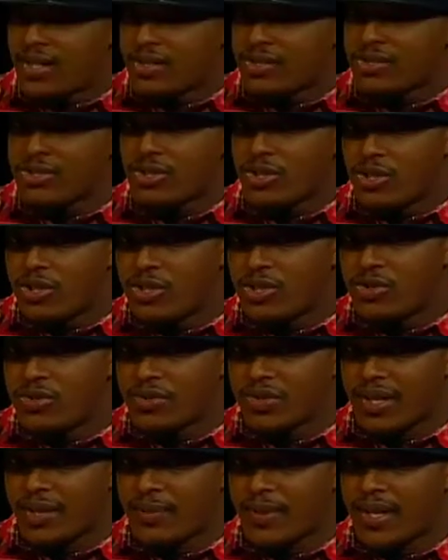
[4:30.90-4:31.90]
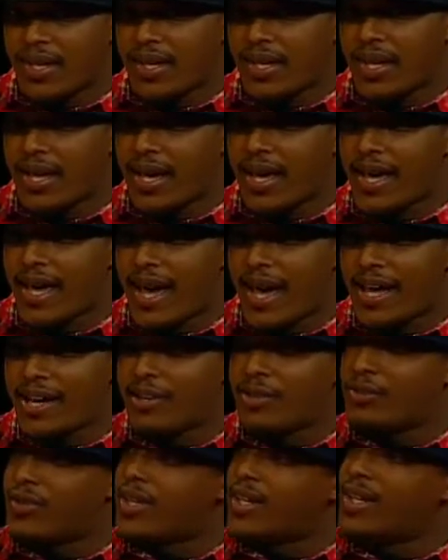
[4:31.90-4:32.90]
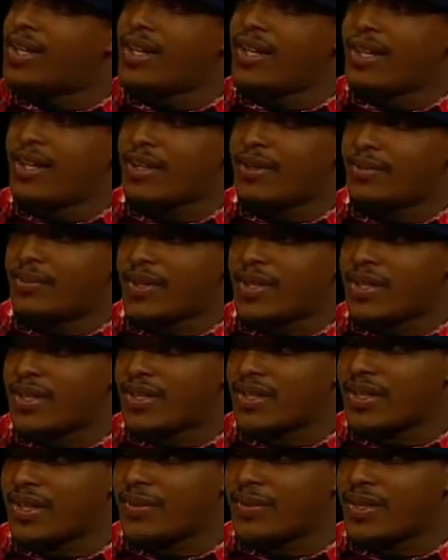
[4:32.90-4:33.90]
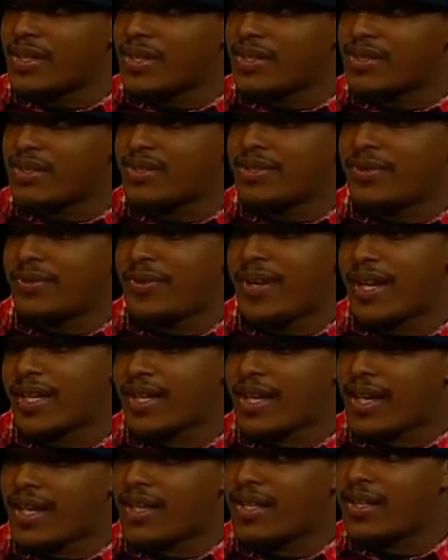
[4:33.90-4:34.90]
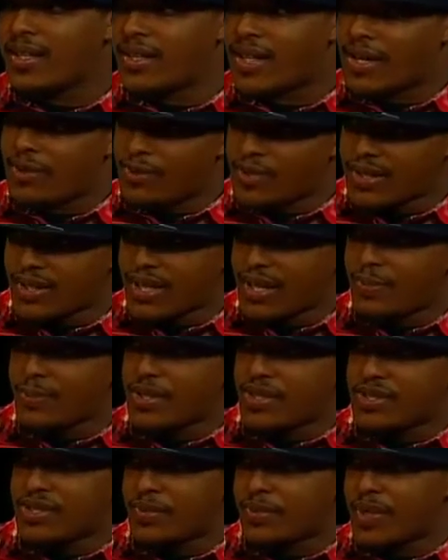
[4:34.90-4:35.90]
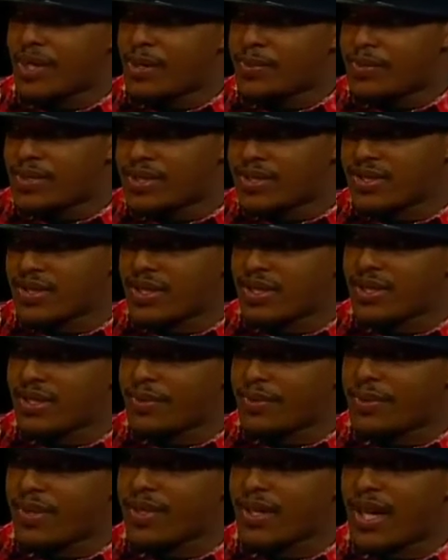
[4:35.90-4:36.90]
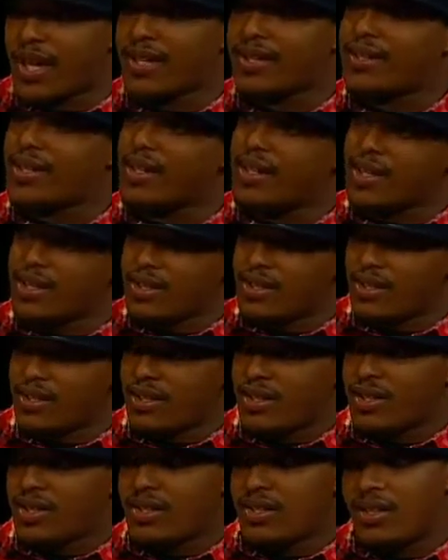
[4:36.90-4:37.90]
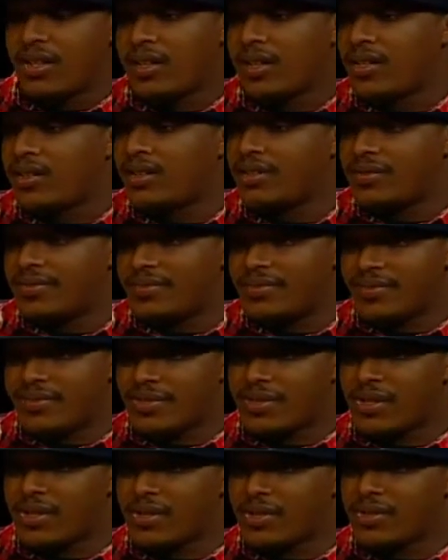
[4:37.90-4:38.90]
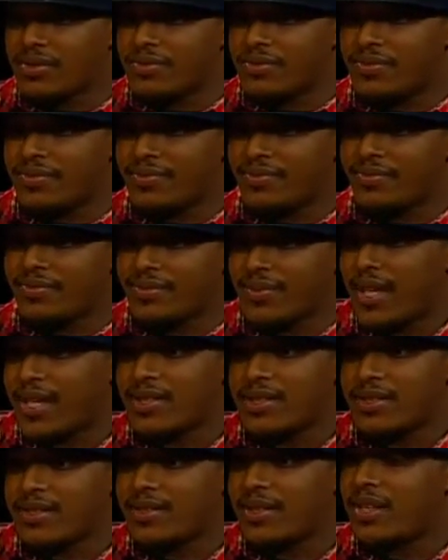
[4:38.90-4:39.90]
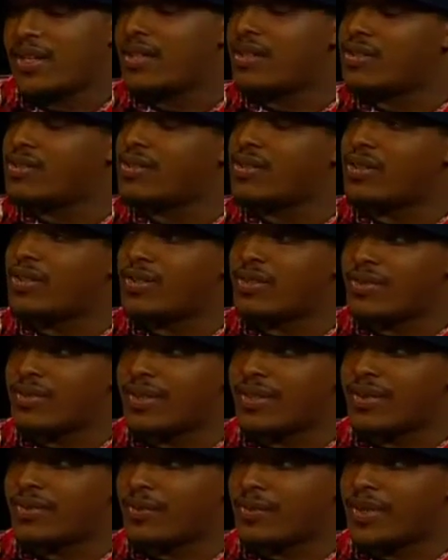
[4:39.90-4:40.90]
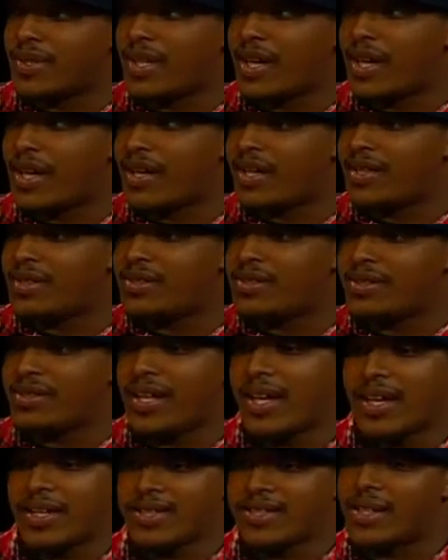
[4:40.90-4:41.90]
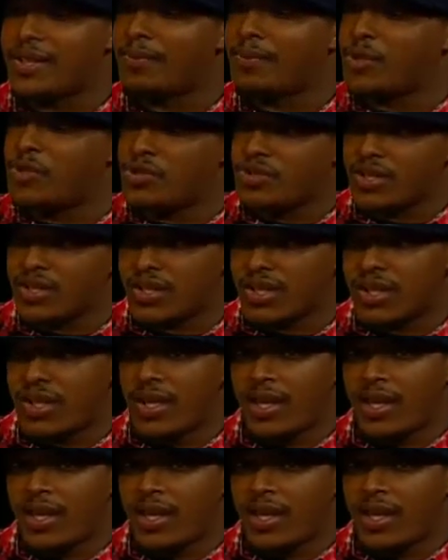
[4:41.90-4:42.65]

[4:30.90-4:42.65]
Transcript: school, I mean, I didn't really need it, but I mean, just the fact that I needed, I wanted that piece of paper to say, I mean, I did it, and so I just did. So with that, just like I said, music.